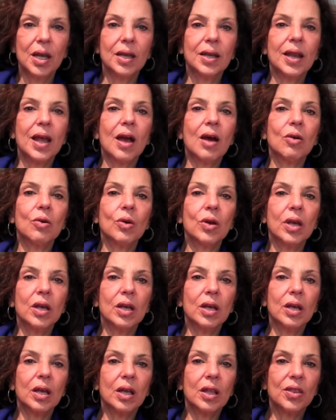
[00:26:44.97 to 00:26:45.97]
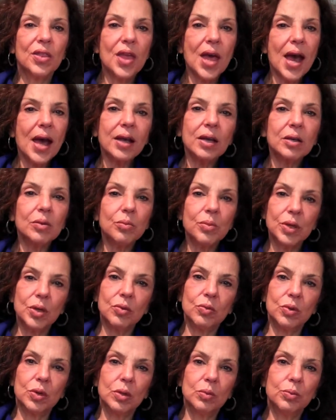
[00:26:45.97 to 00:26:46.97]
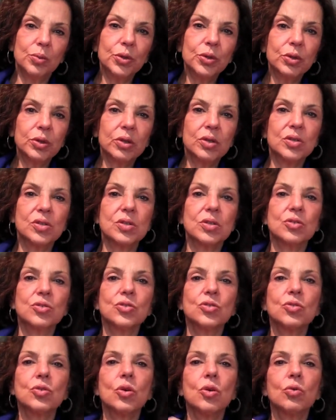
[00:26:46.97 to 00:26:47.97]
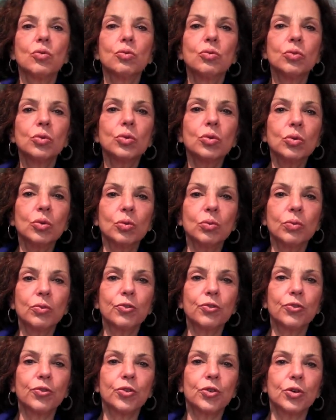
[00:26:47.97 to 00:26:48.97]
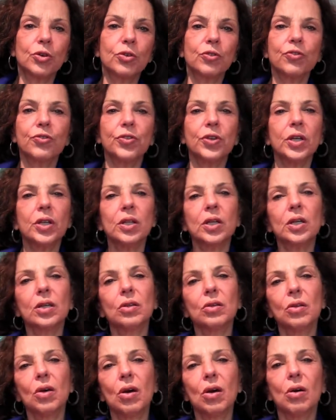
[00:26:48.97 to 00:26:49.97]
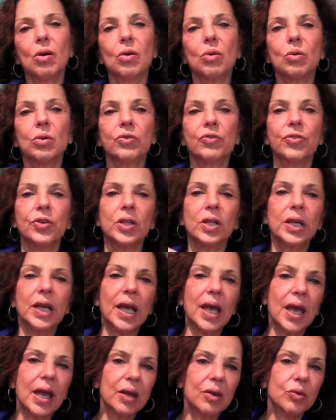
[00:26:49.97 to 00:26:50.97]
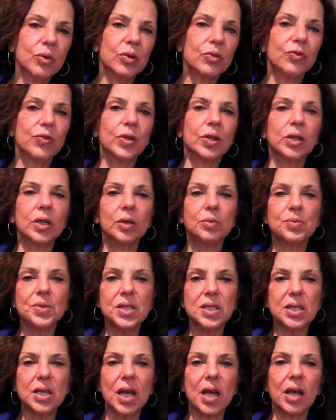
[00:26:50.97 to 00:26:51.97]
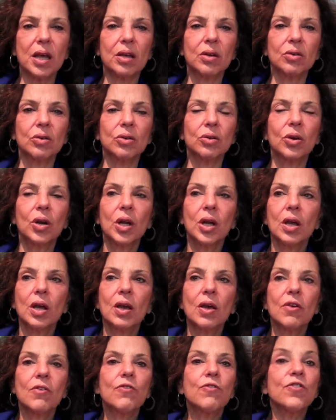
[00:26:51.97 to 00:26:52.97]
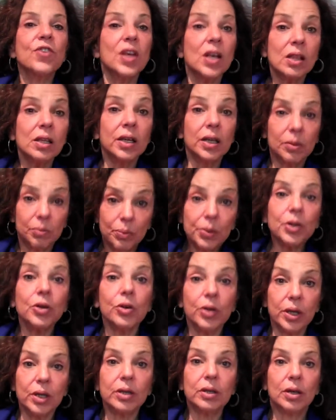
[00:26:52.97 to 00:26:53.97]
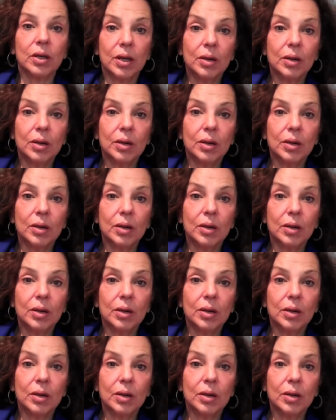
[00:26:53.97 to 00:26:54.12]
Now, that can be a real burden, because there's no room for feeling low or feeling angry or feeling upset or feeling, period.